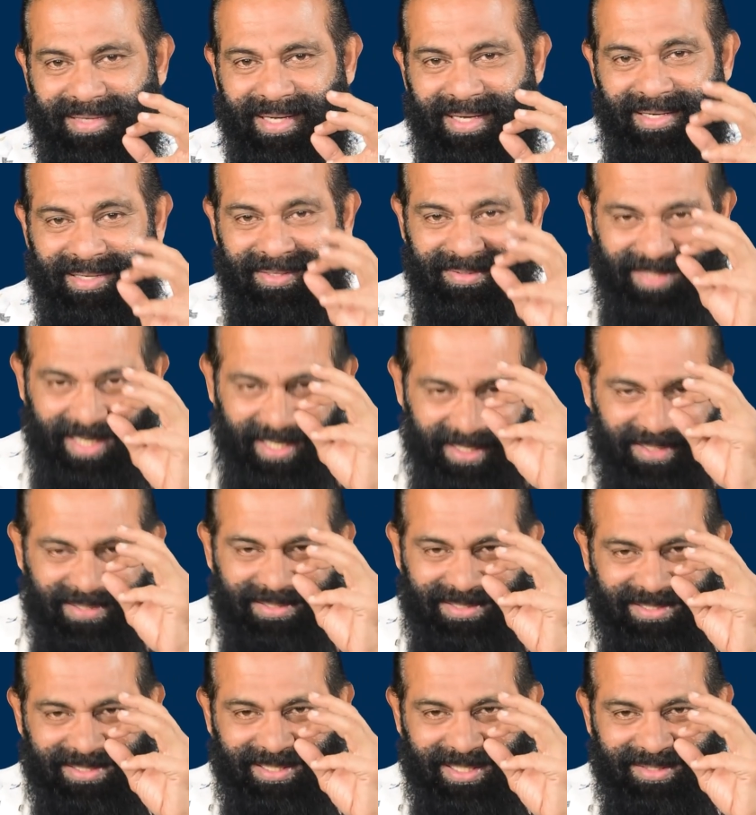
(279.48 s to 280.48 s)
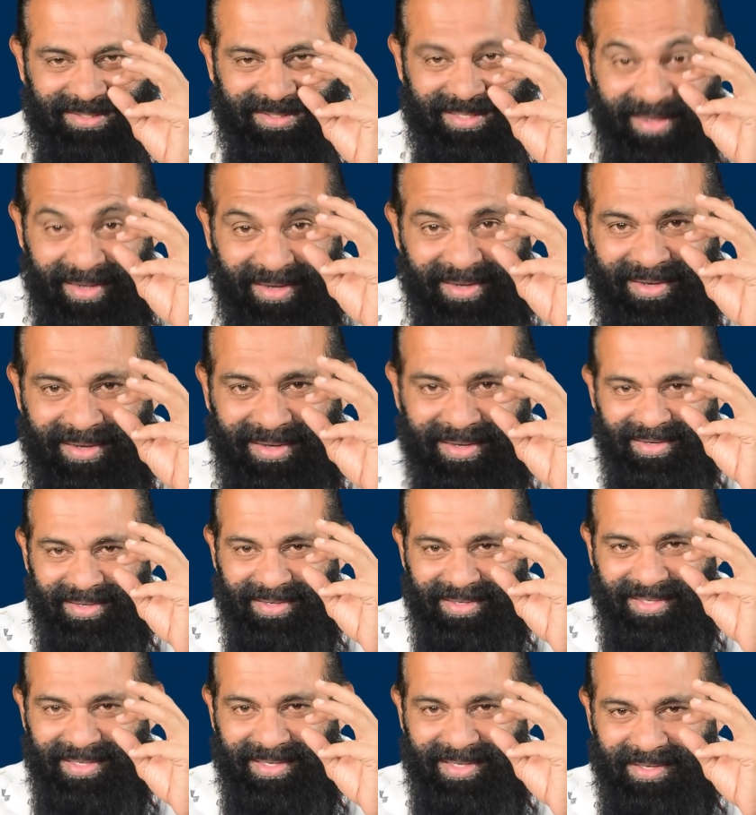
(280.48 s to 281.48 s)
And in that instant,
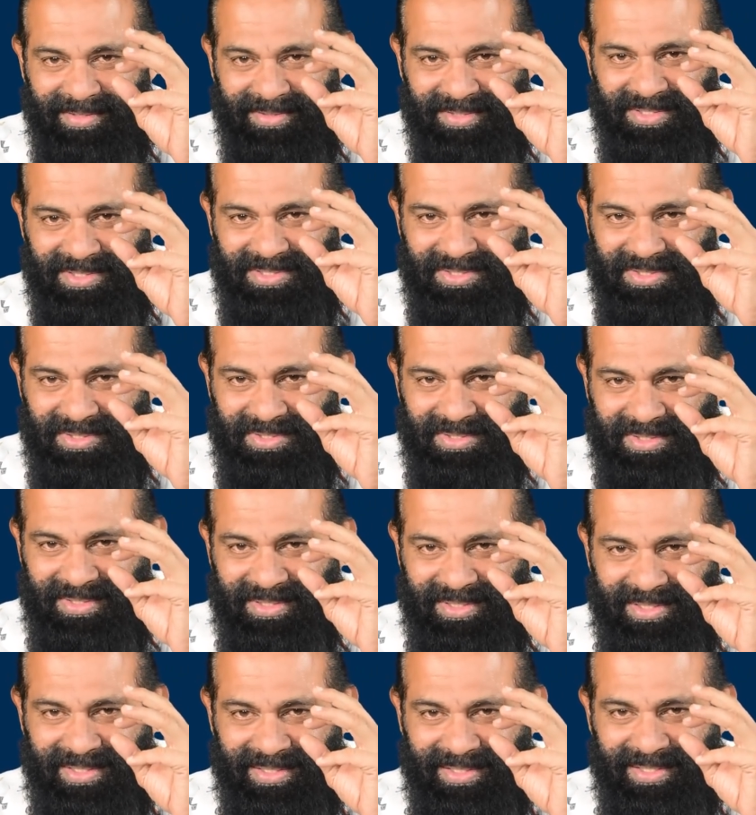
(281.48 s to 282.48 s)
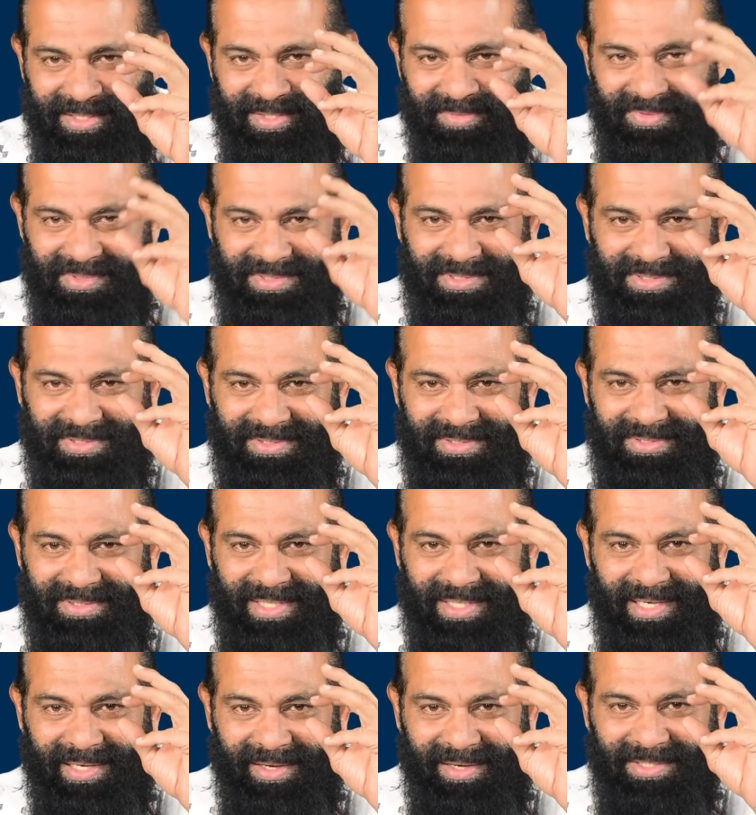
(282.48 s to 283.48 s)
he understood, he
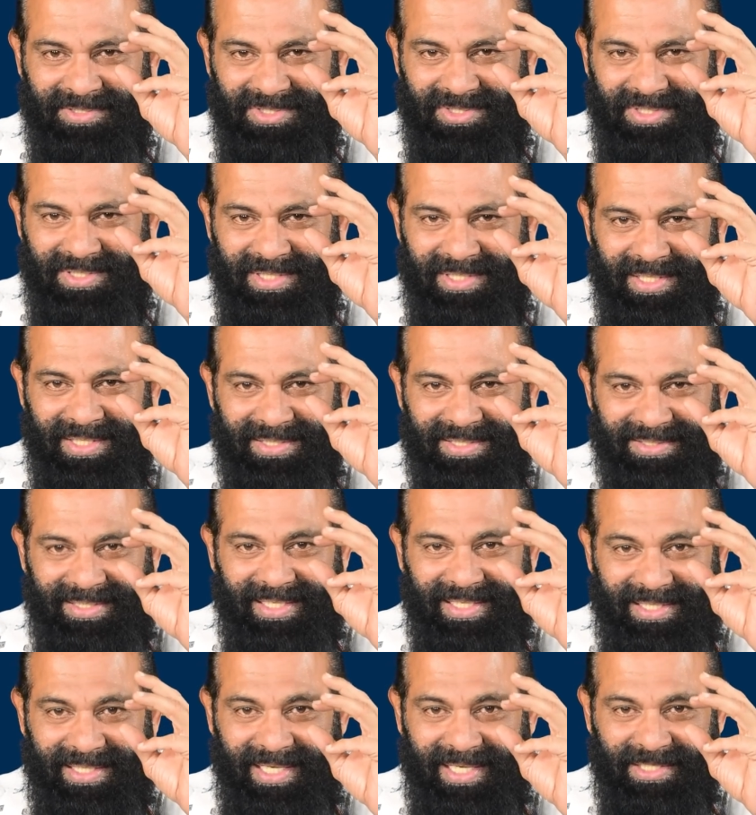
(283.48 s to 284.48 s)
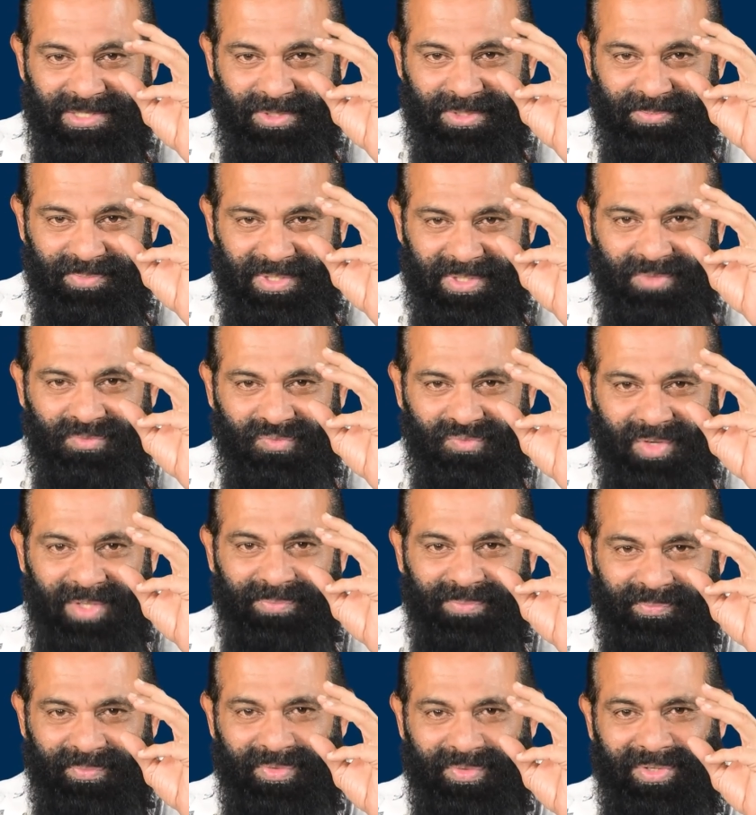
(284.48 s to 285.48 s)
was enlightened that he has to be in
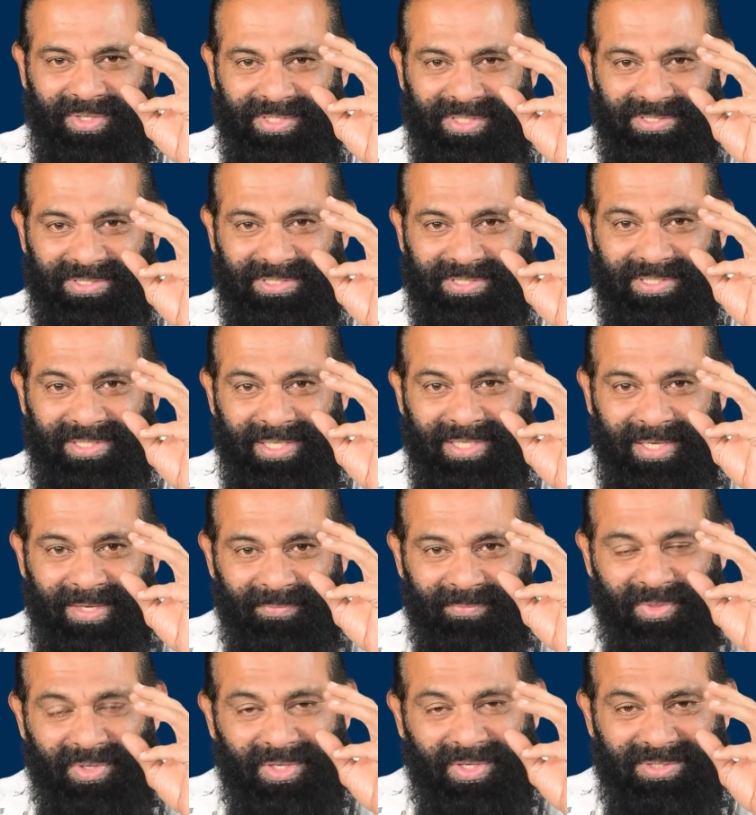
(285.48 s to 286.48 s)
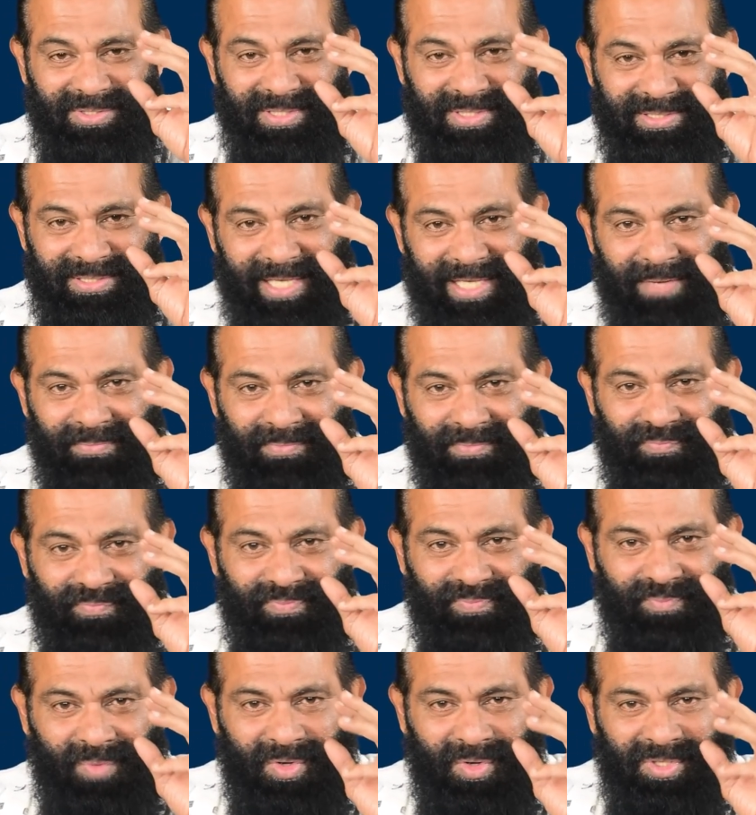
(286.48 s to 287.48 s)
one monastery, because the
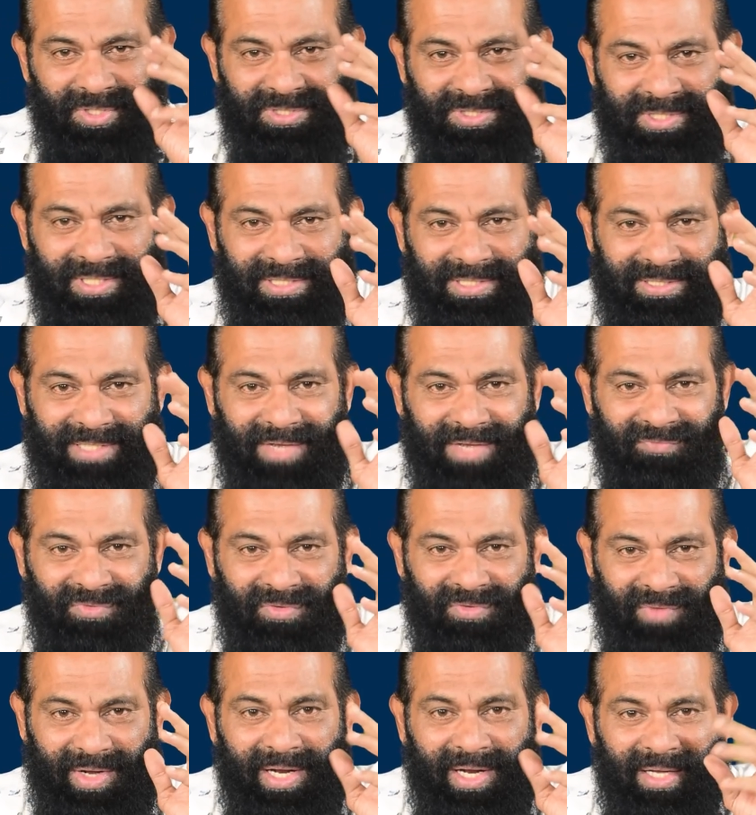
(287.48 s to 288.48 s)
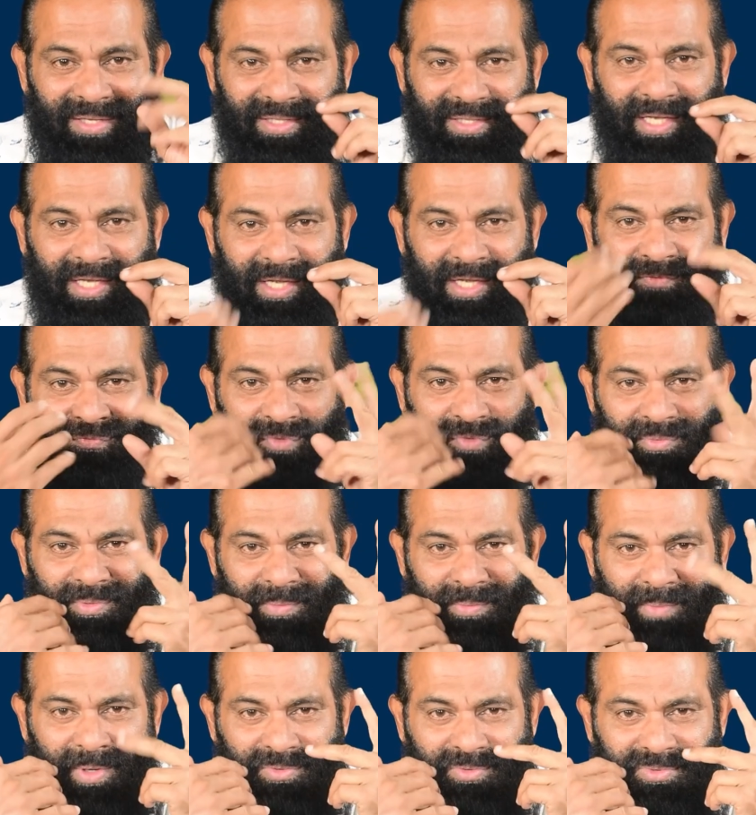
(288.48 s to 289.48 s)
same monastery is everywhere. They eat from
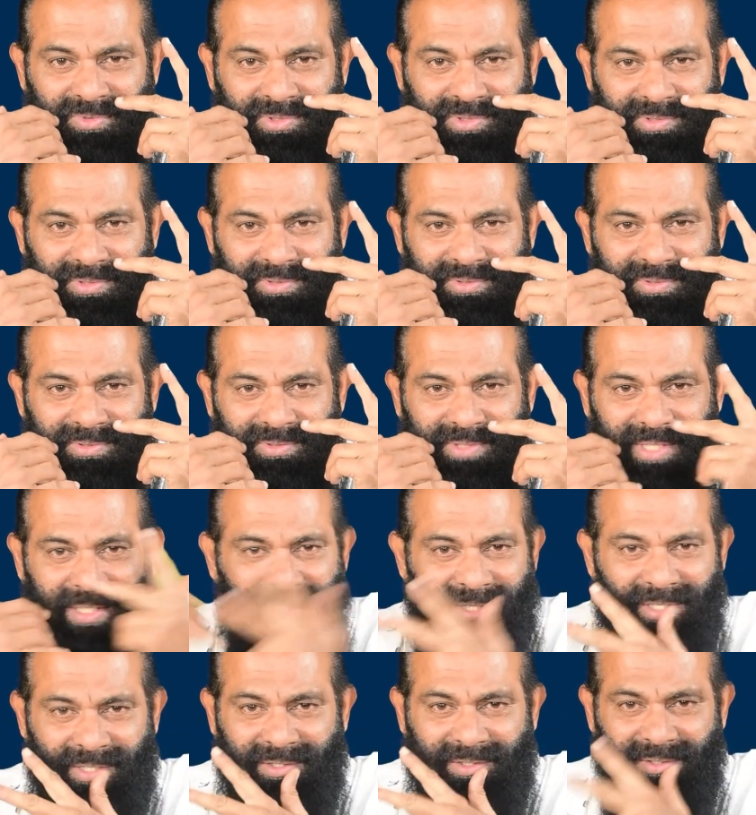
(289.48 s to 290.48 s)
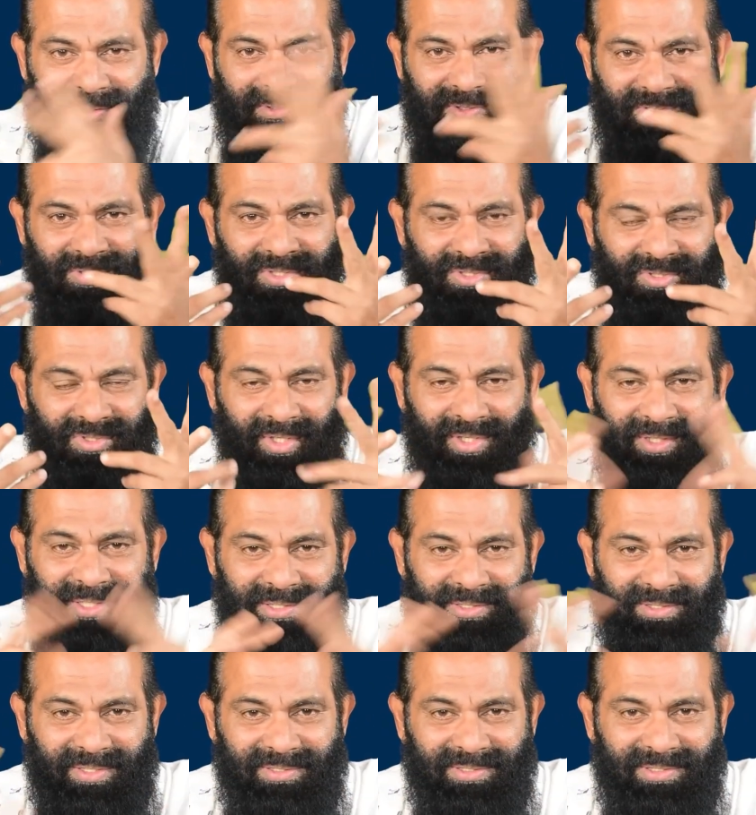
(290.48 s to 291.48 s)
the mouth and they go to the
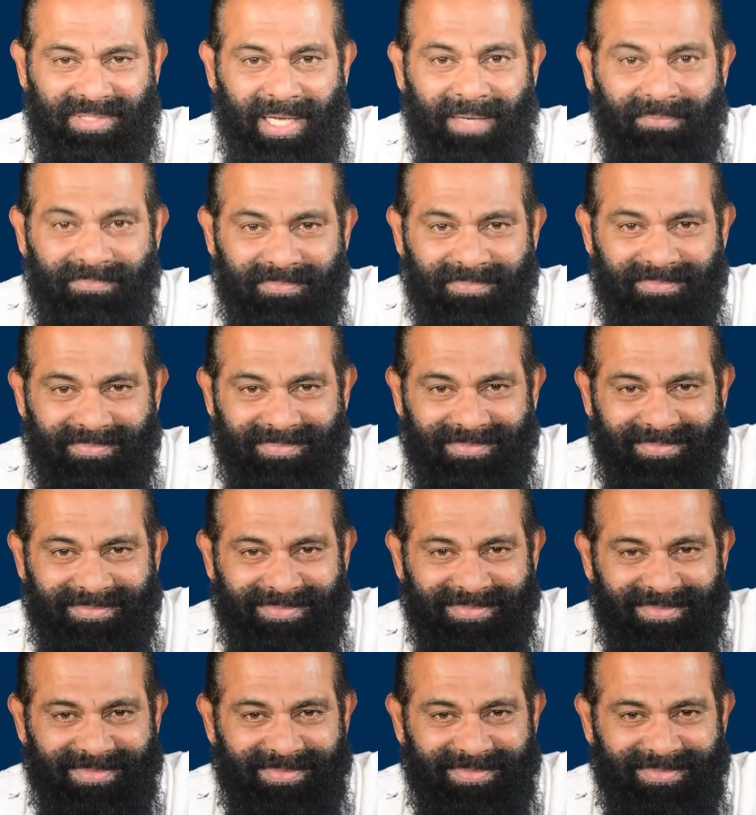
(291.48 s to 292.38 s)
toilet the same.